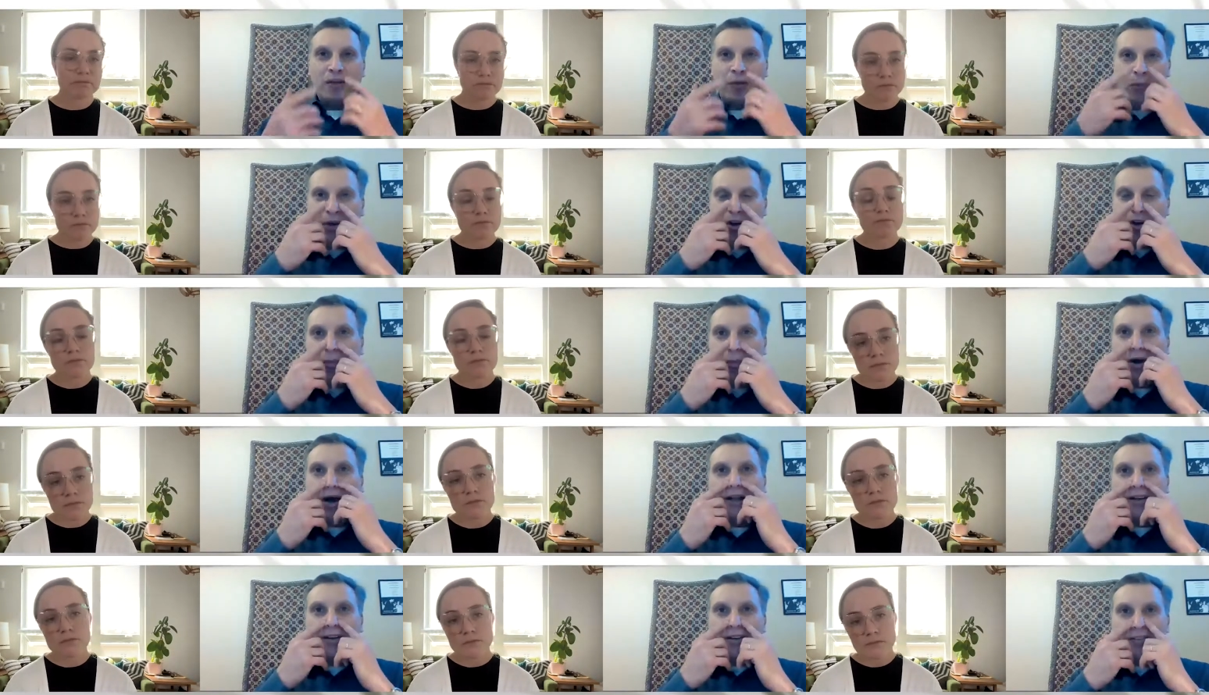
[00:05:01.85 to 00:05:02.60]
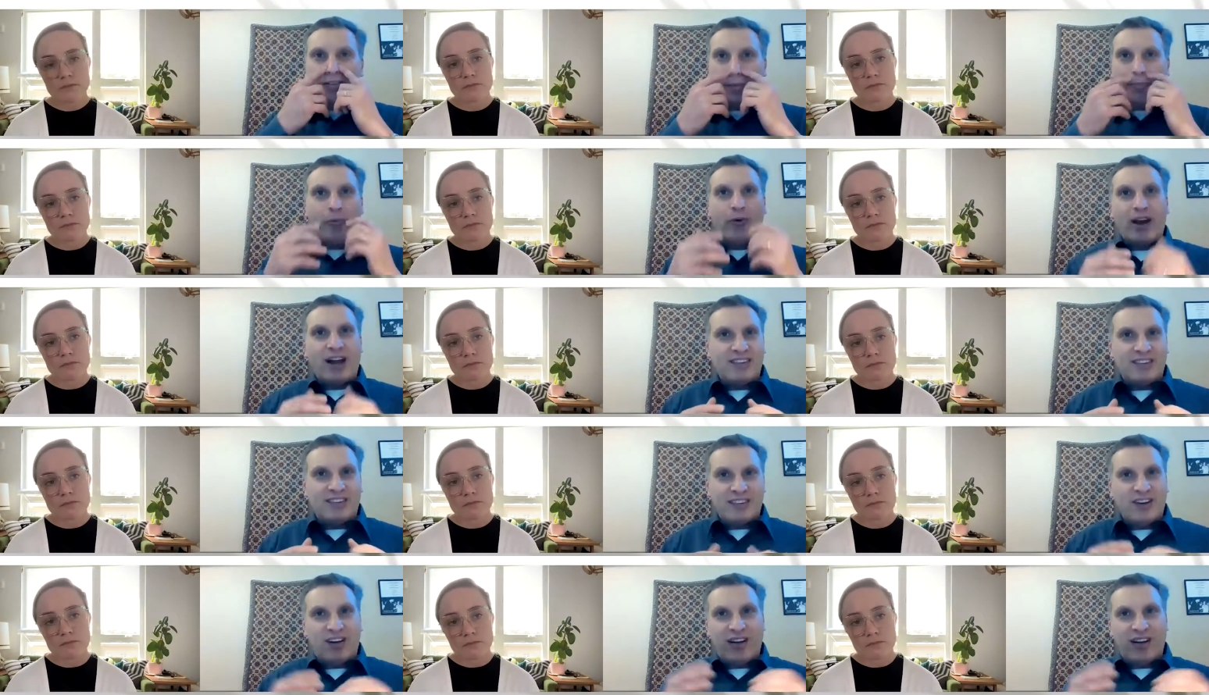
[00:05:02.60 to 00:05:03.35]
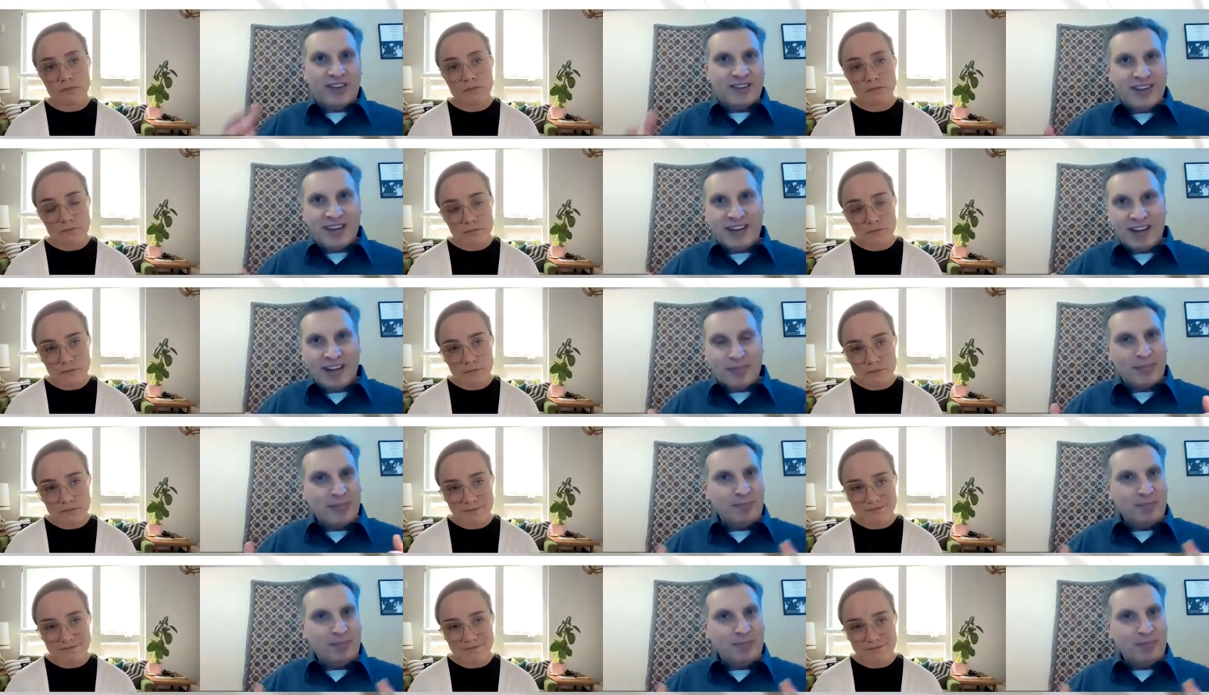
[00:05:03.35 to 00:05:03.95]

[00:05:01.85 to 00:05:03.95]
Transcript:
Speaker 1: We don't want surprises all the time.